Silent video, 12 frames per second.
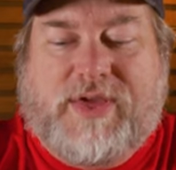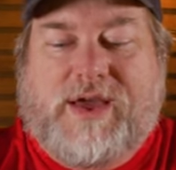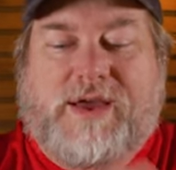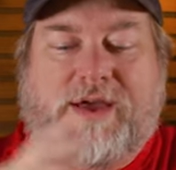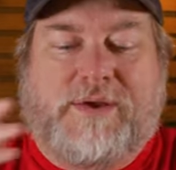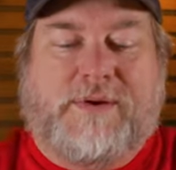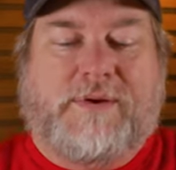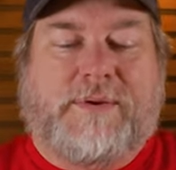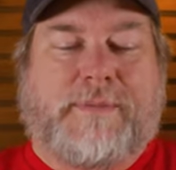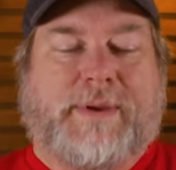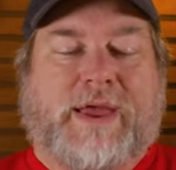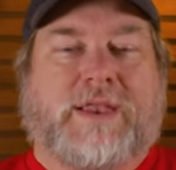uh, a,
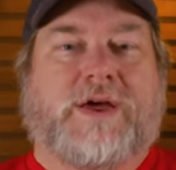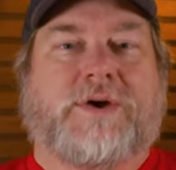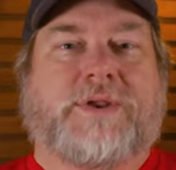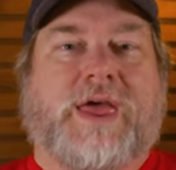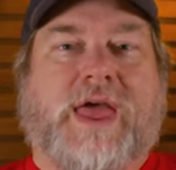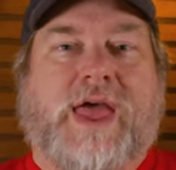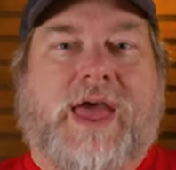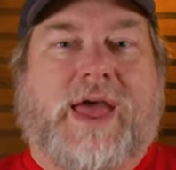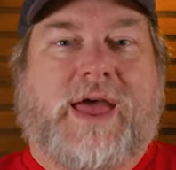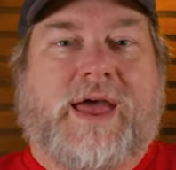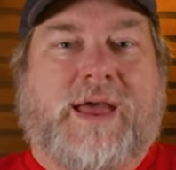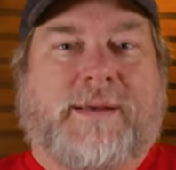a, payload.
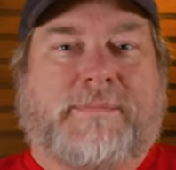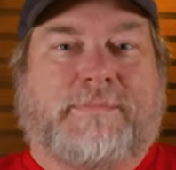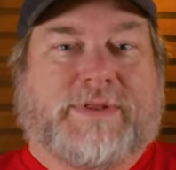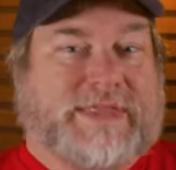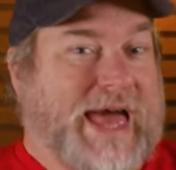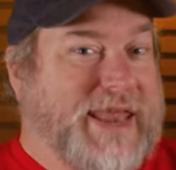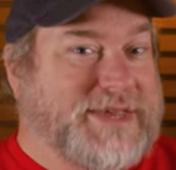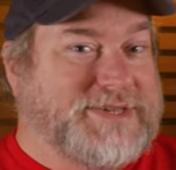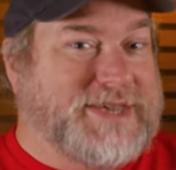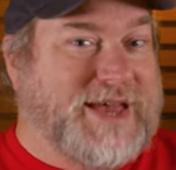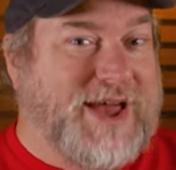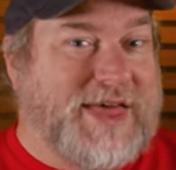But that
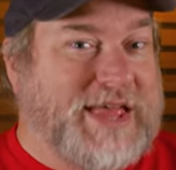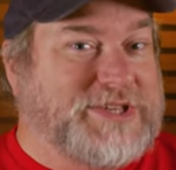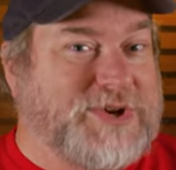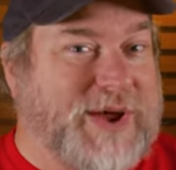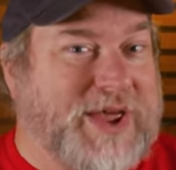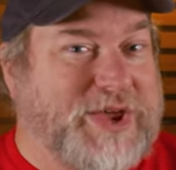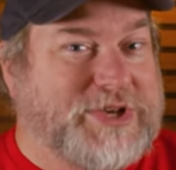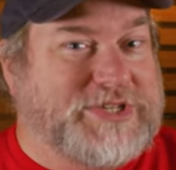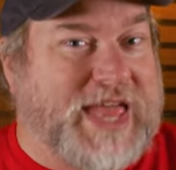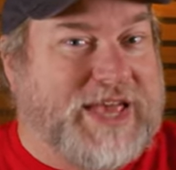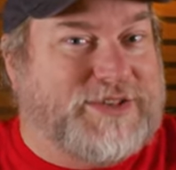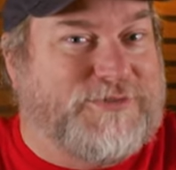is a, uh, that's a great use
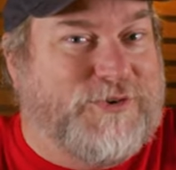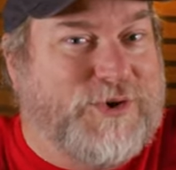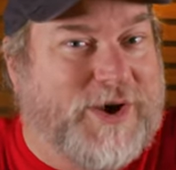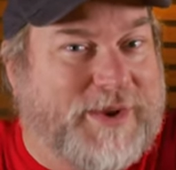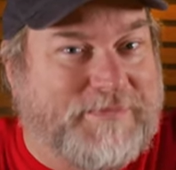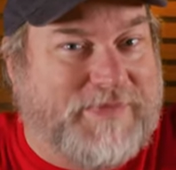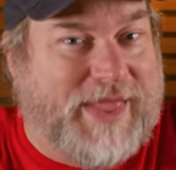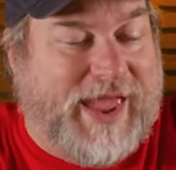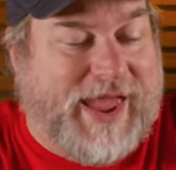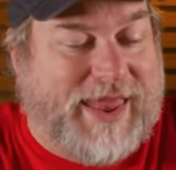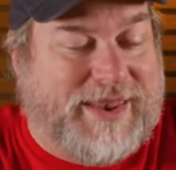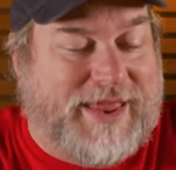case for it,
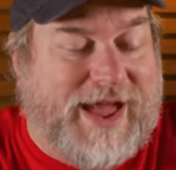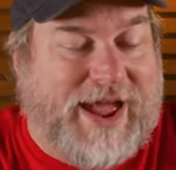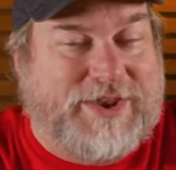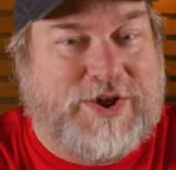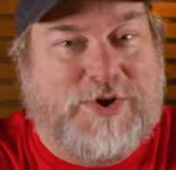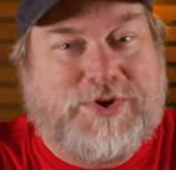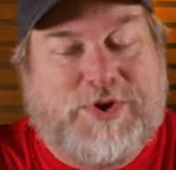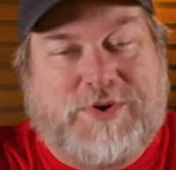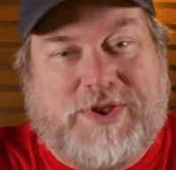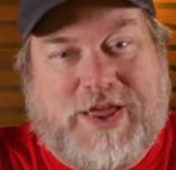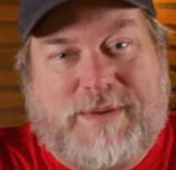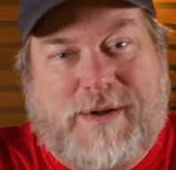and I know you
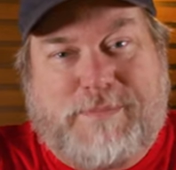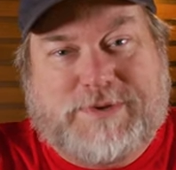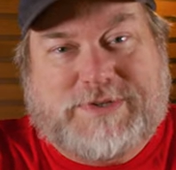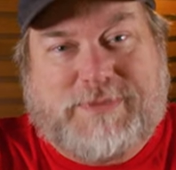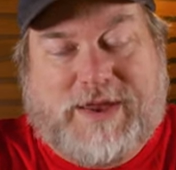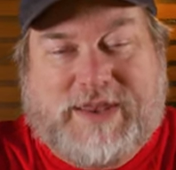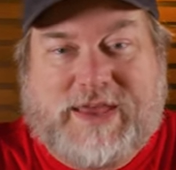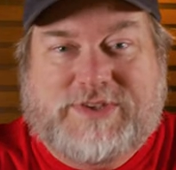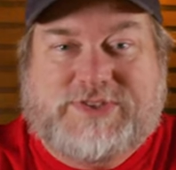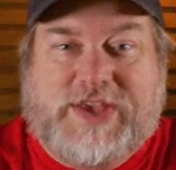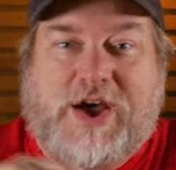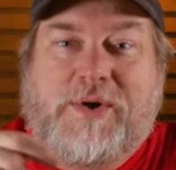can come up with some
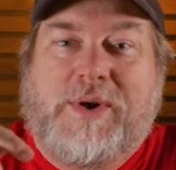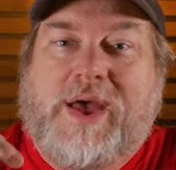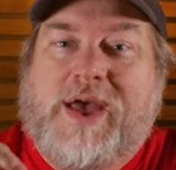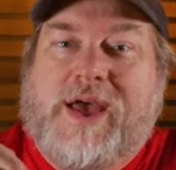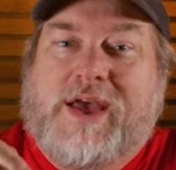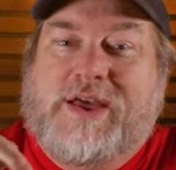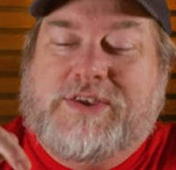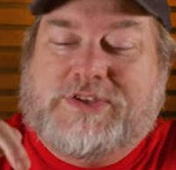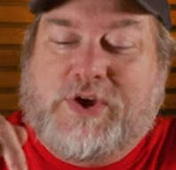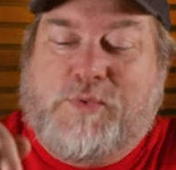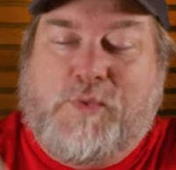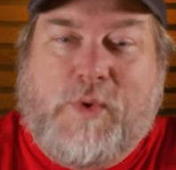ideas. So,
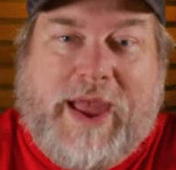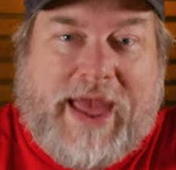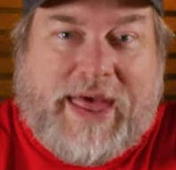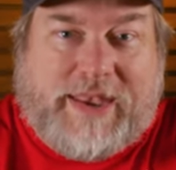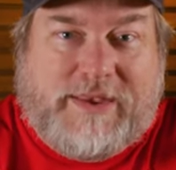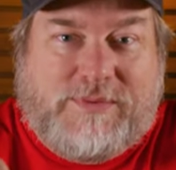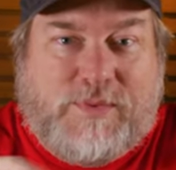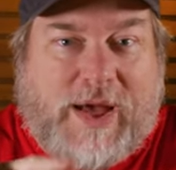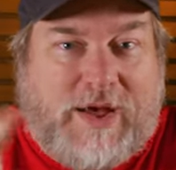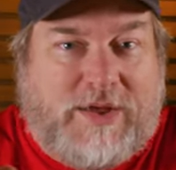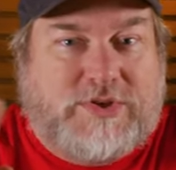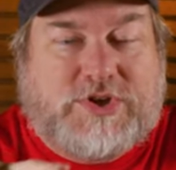to win,
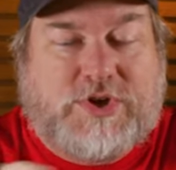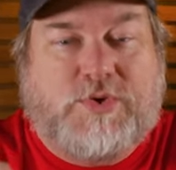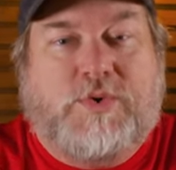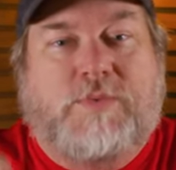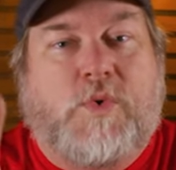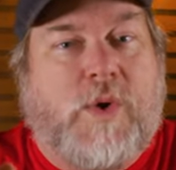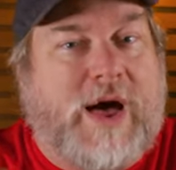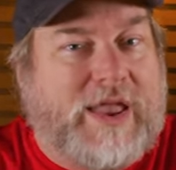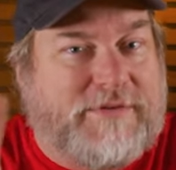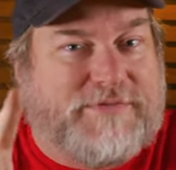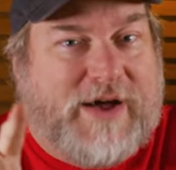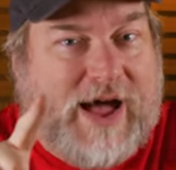well, to
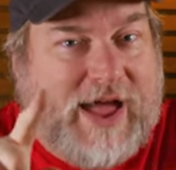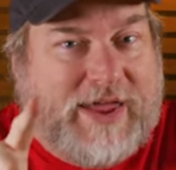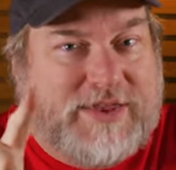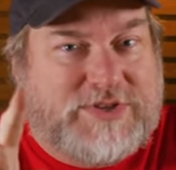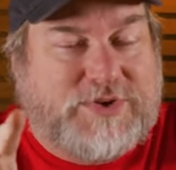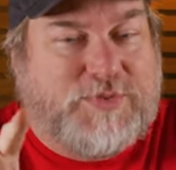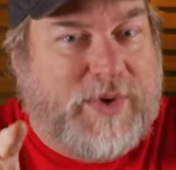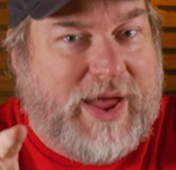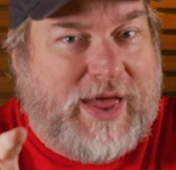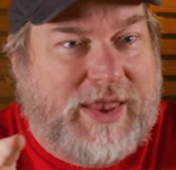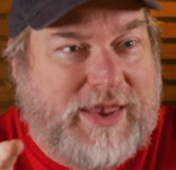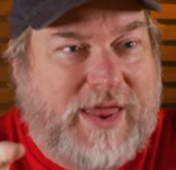qualify to
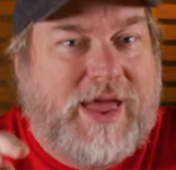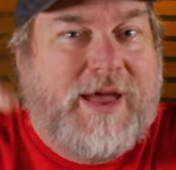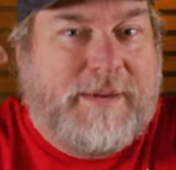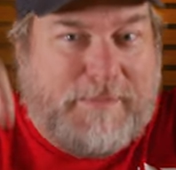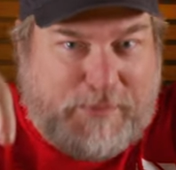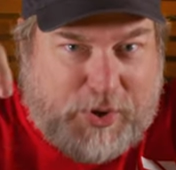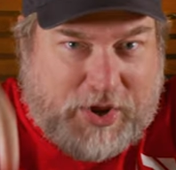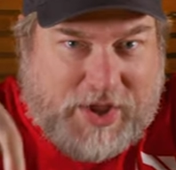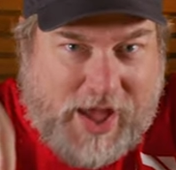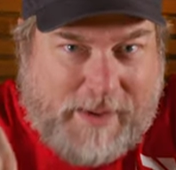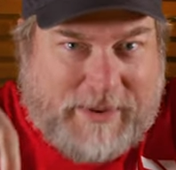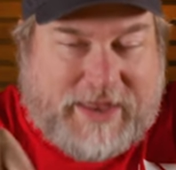win, put a
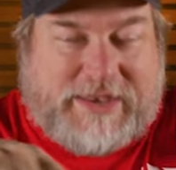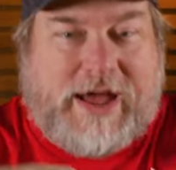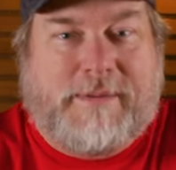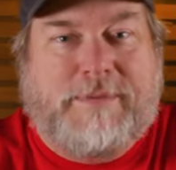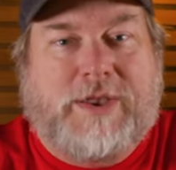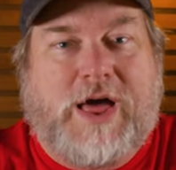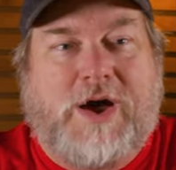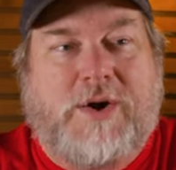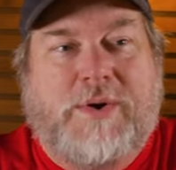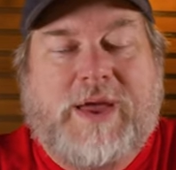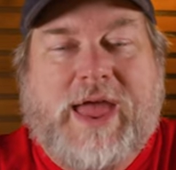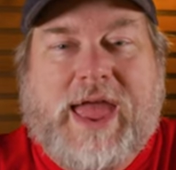comment down
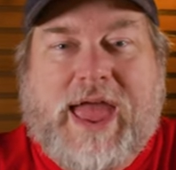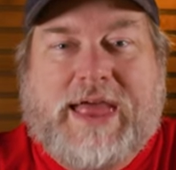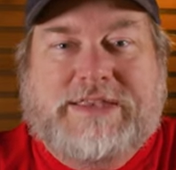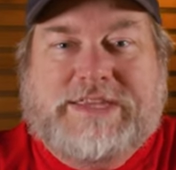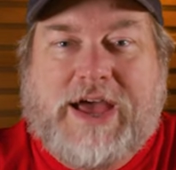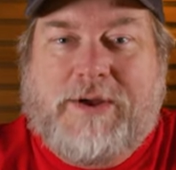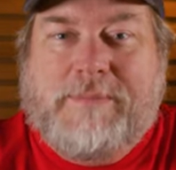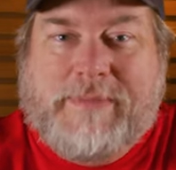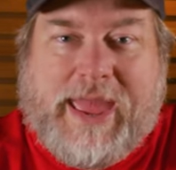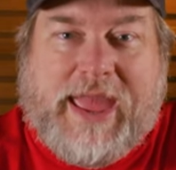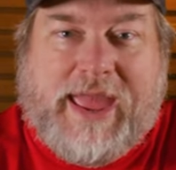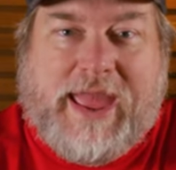below and tell
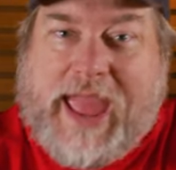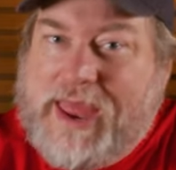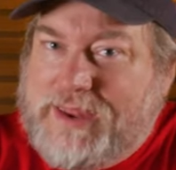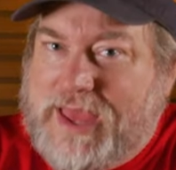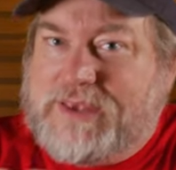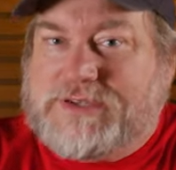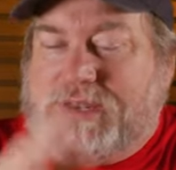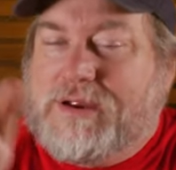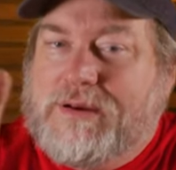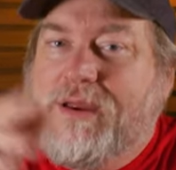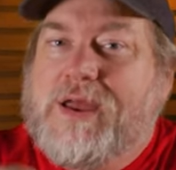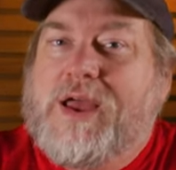me and Kessler